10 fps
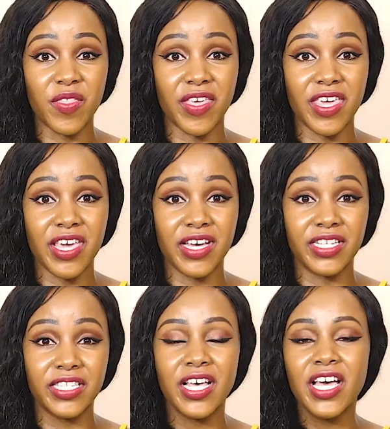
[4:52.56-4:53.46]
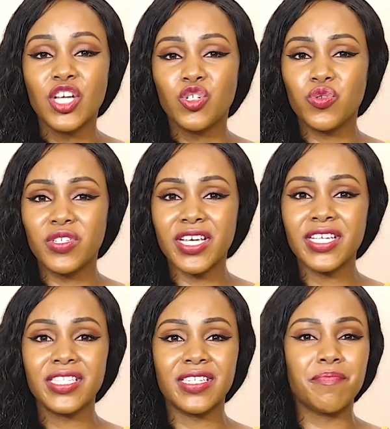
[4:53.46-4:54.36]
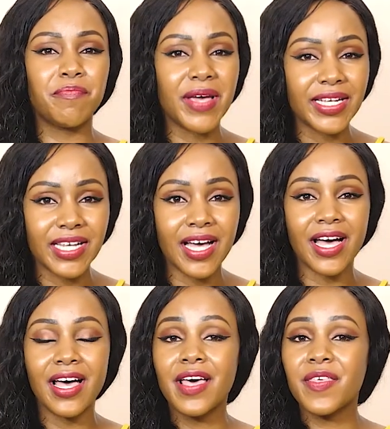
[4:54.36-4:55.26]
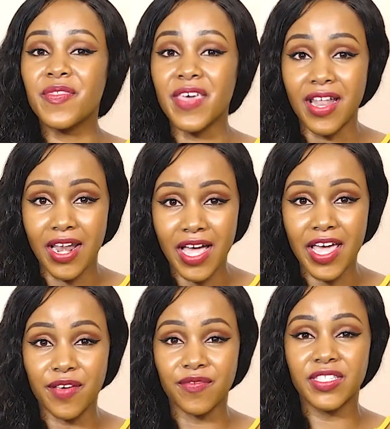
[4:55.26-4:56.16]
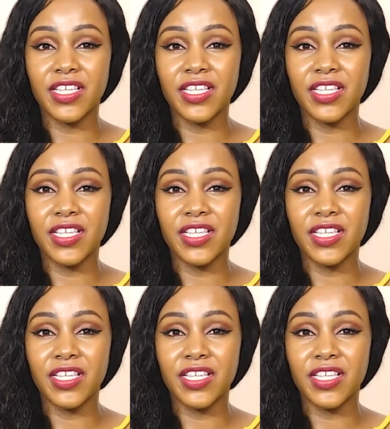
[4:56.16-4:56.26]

the years, to just better their lives.